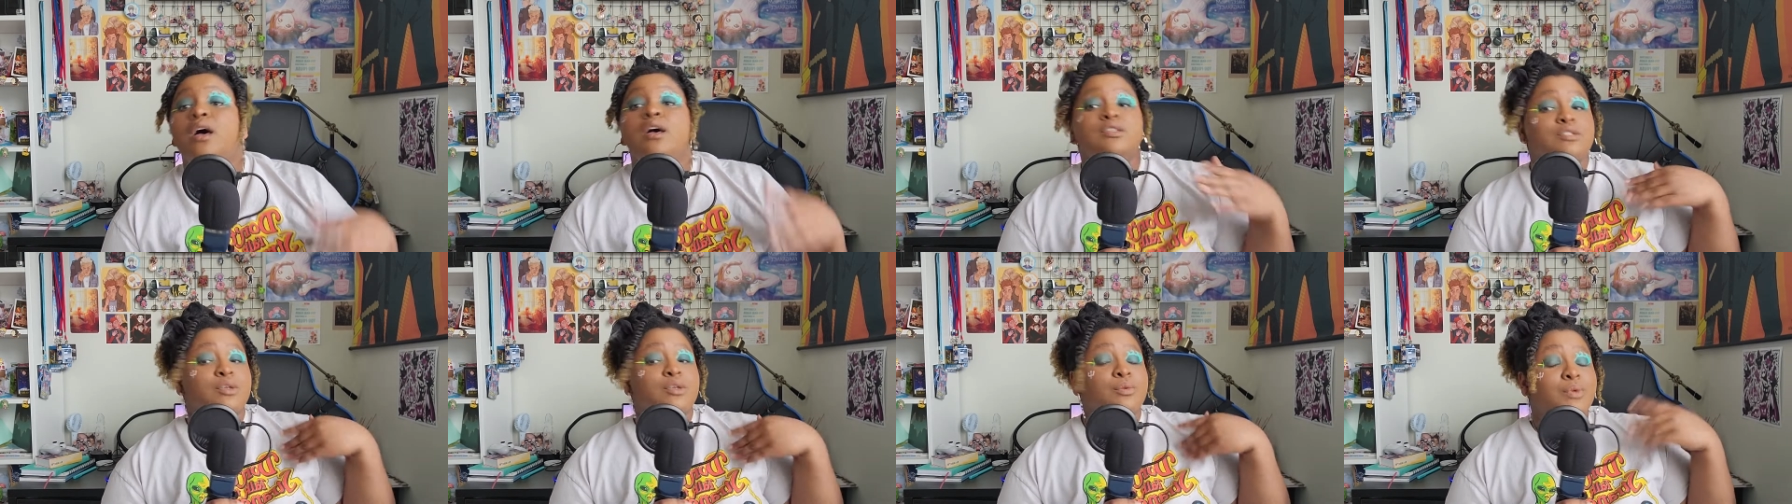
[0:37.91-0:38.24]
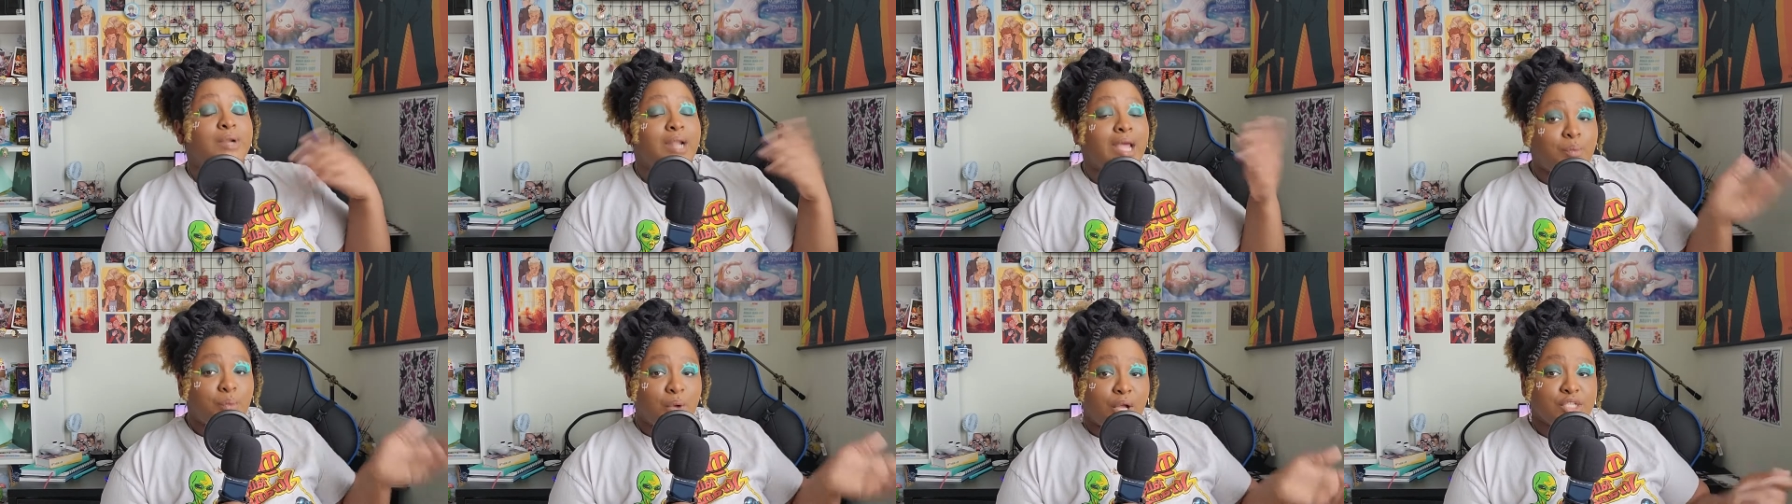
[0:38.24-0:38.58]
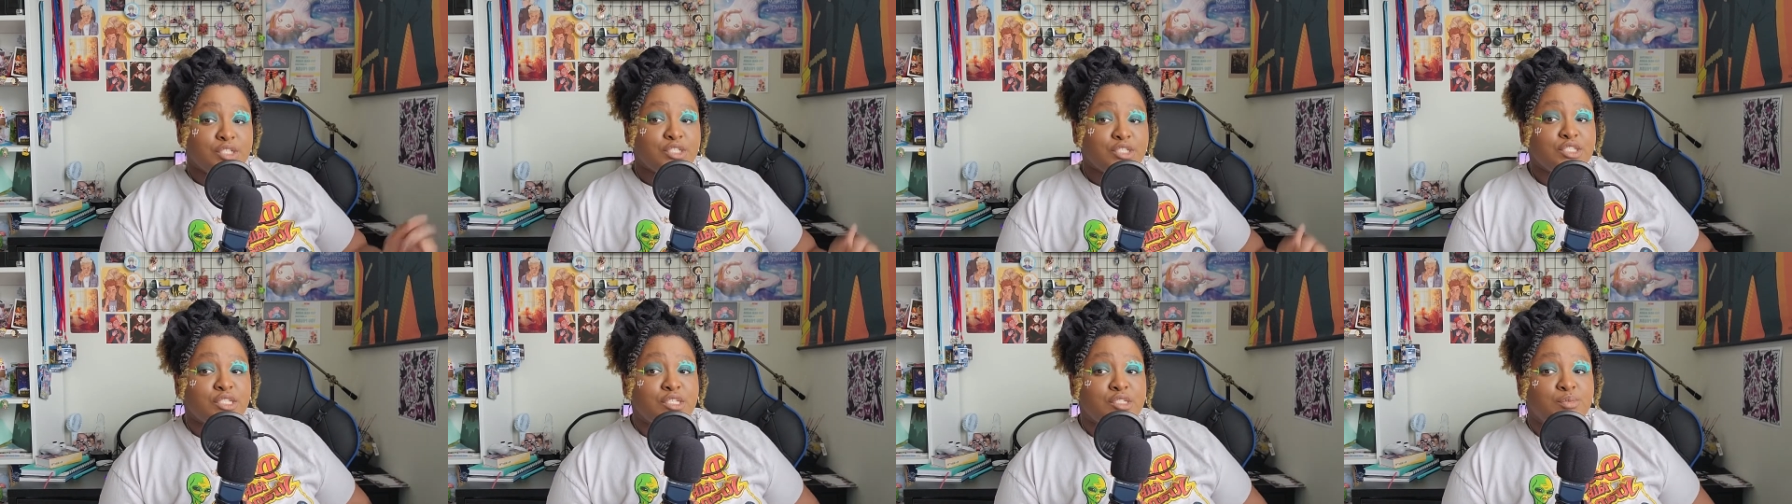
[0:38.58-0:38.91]
So when I
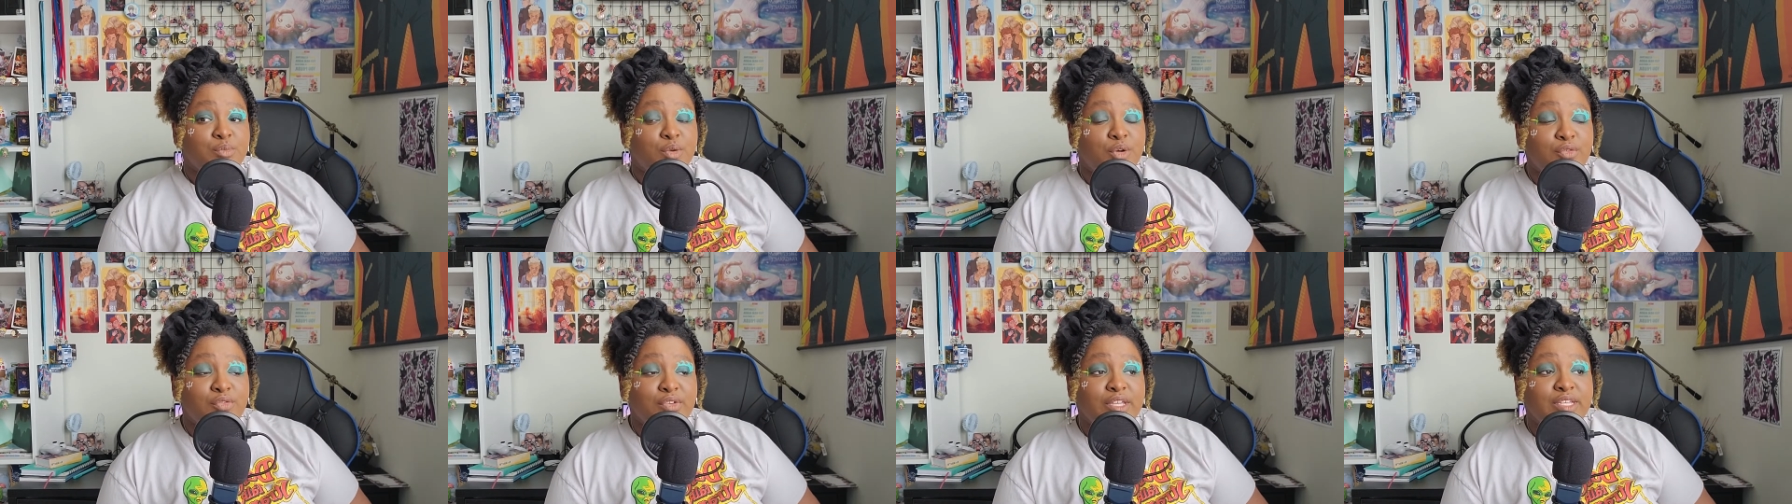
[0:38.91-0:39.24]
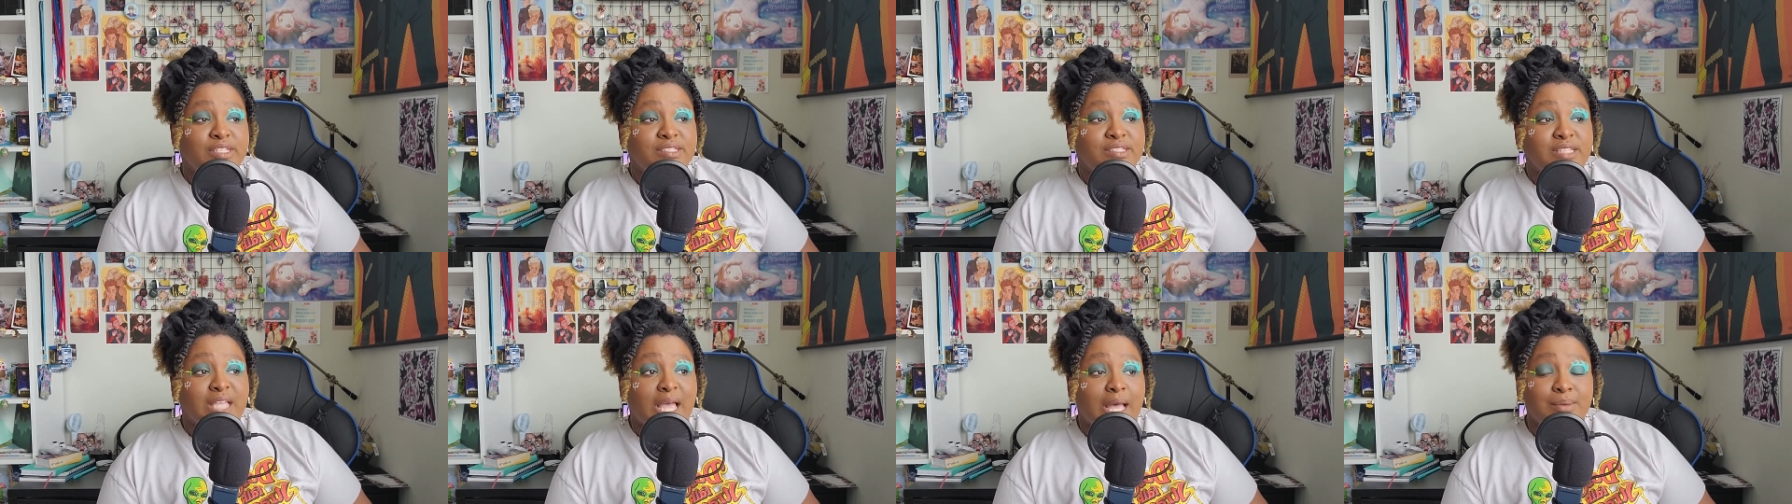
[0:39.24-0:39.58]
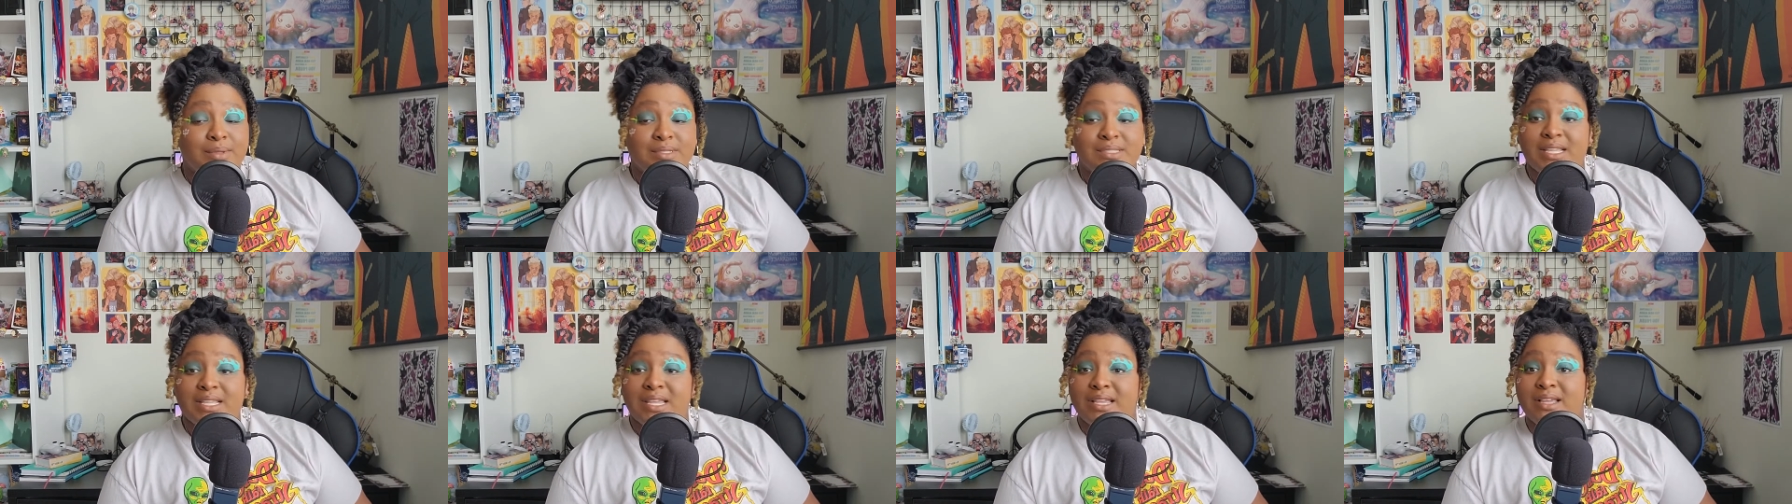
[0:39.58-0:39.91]
watched these movies, I
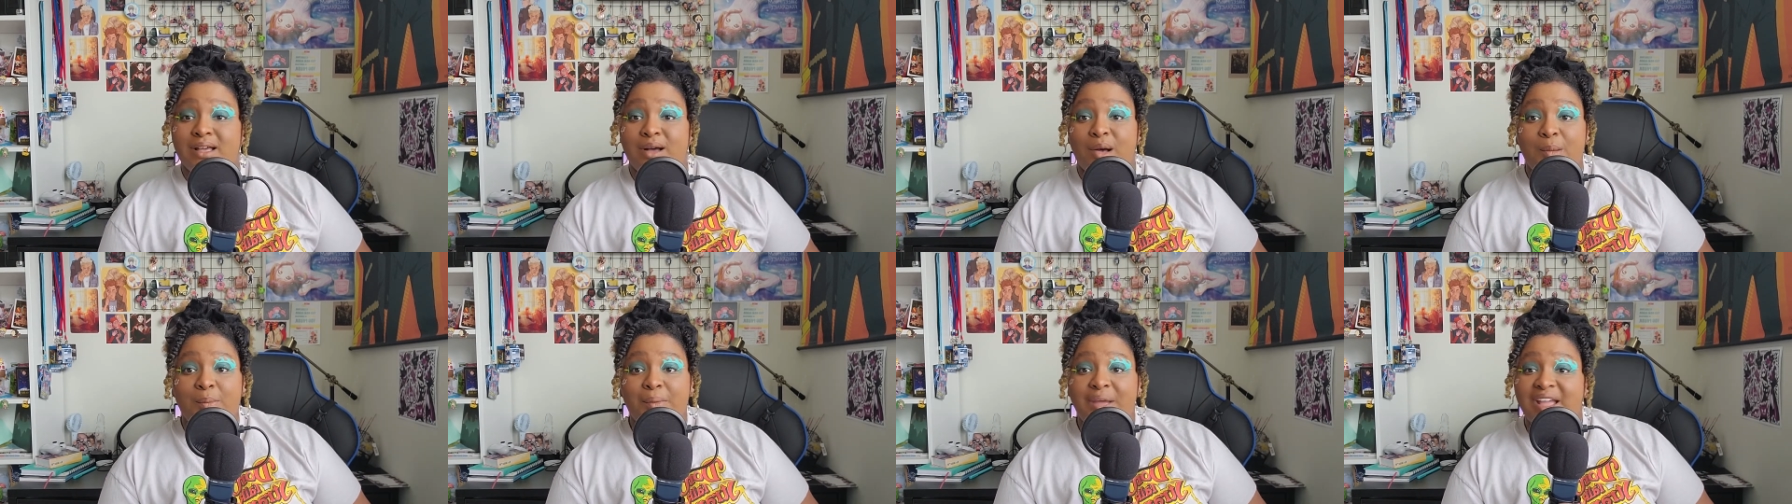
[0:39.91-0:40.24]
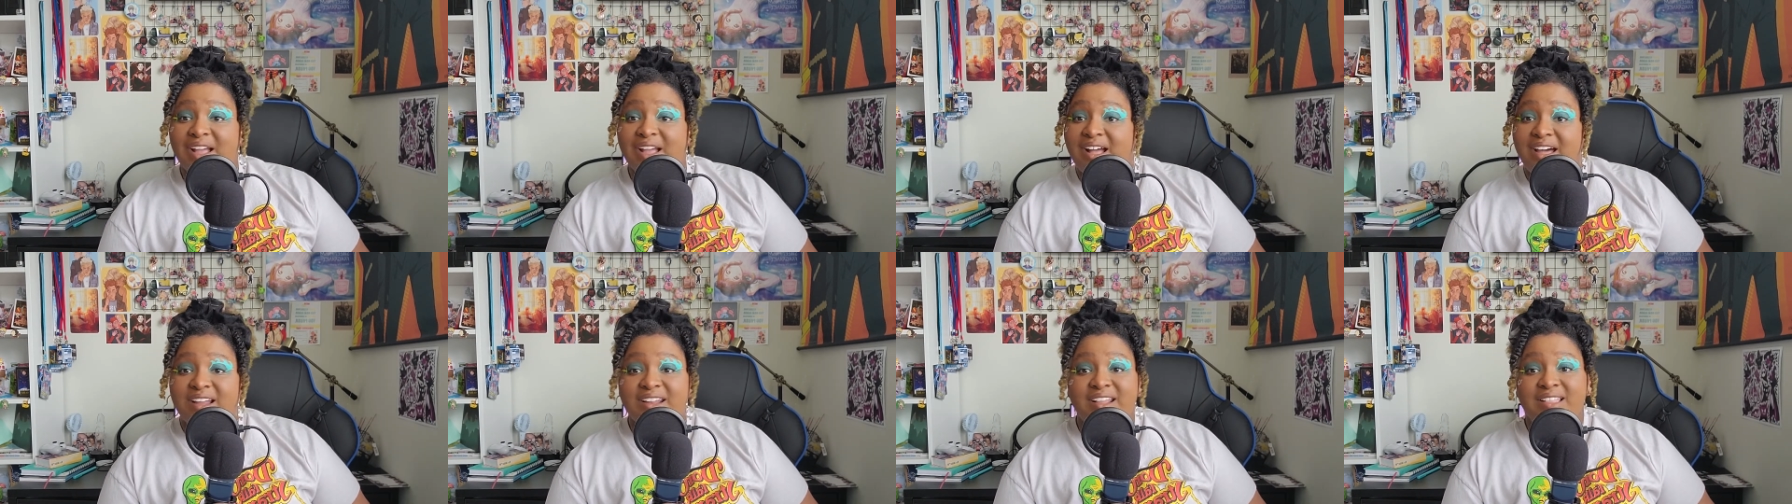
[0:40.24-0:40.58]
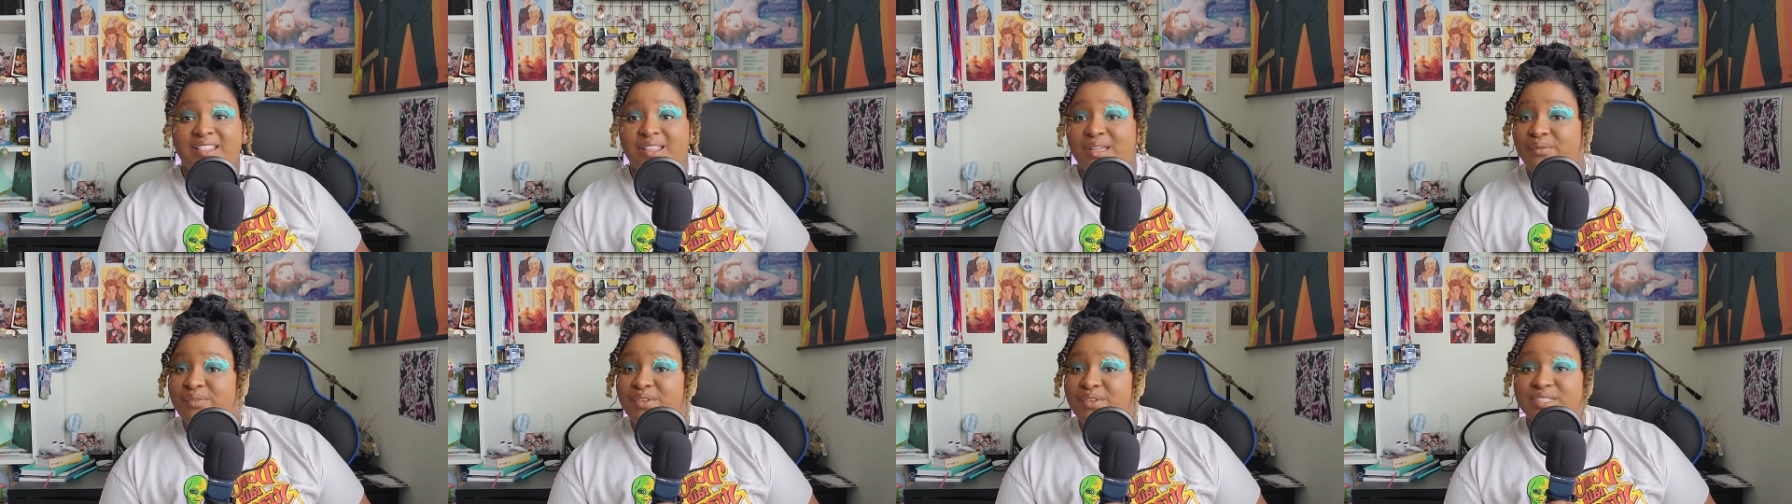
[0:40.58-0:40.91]
was like, oh my God, I
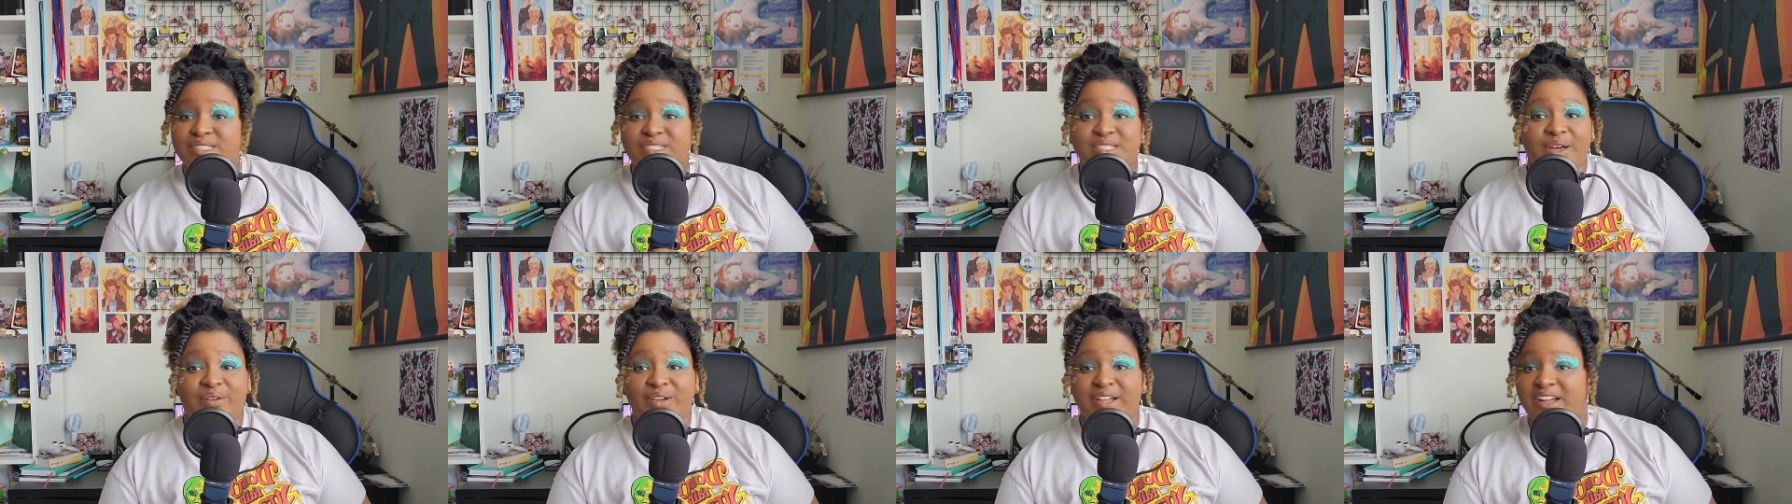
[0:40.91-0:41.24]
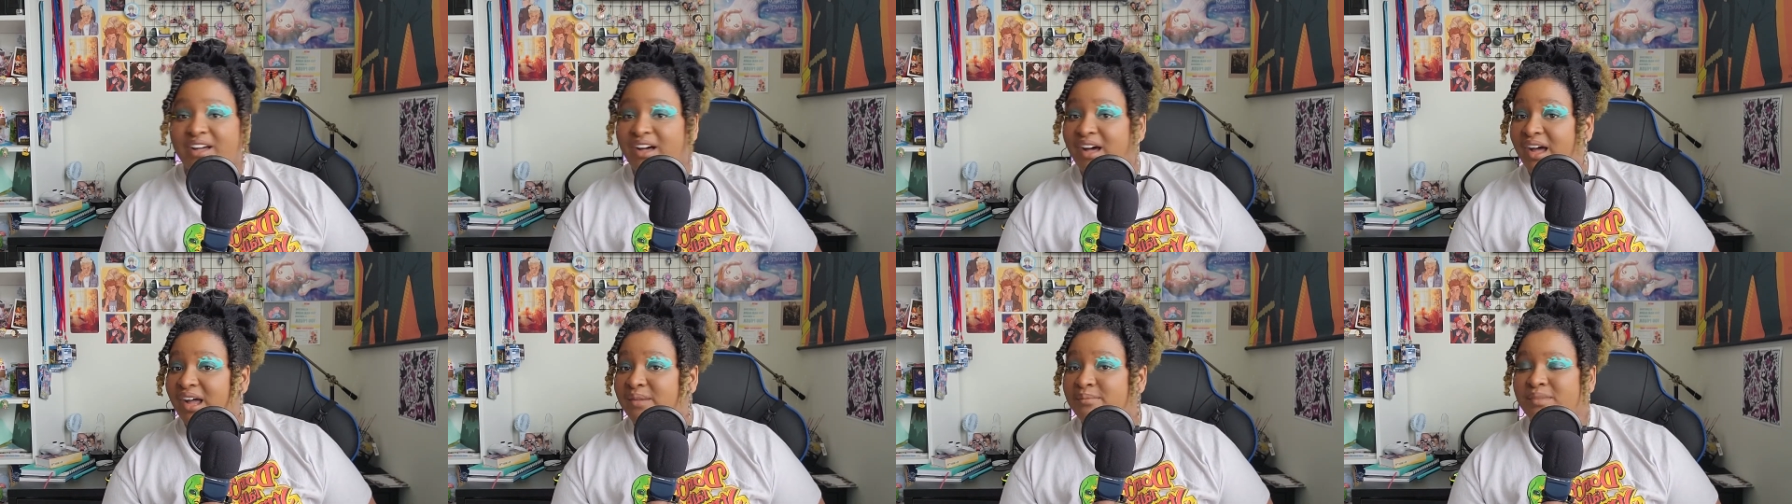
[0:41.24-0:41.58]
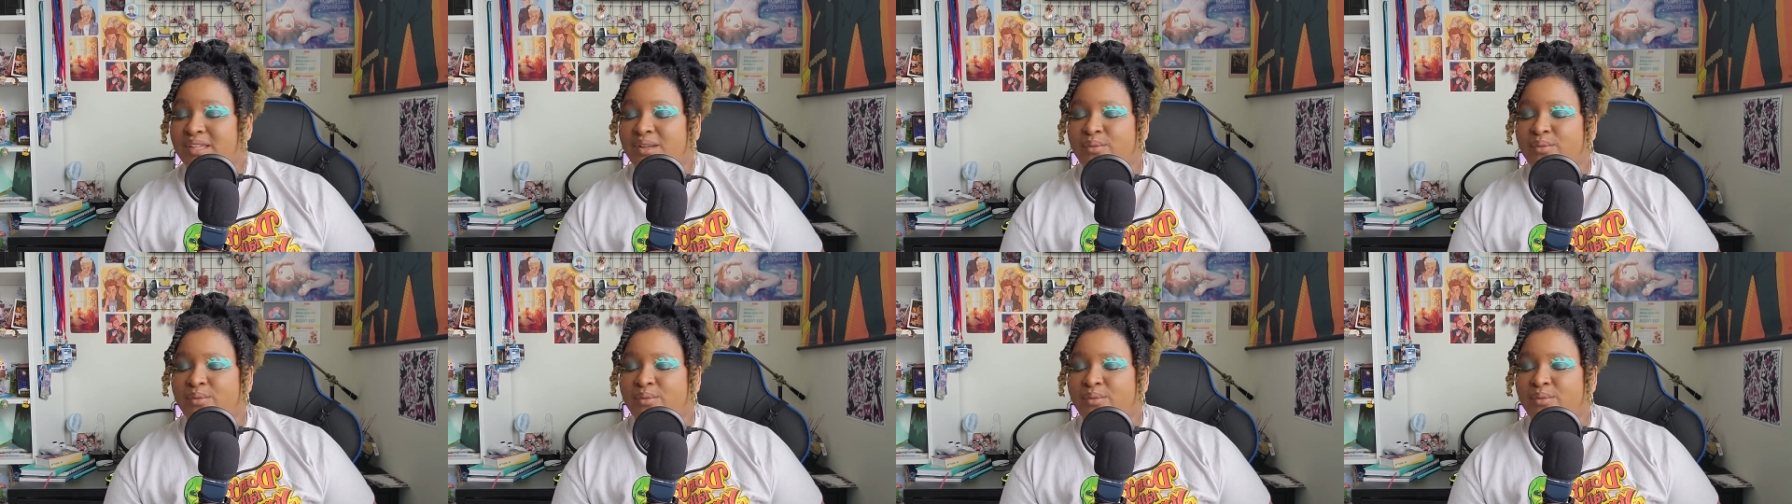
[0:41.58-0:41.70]
love what's going on.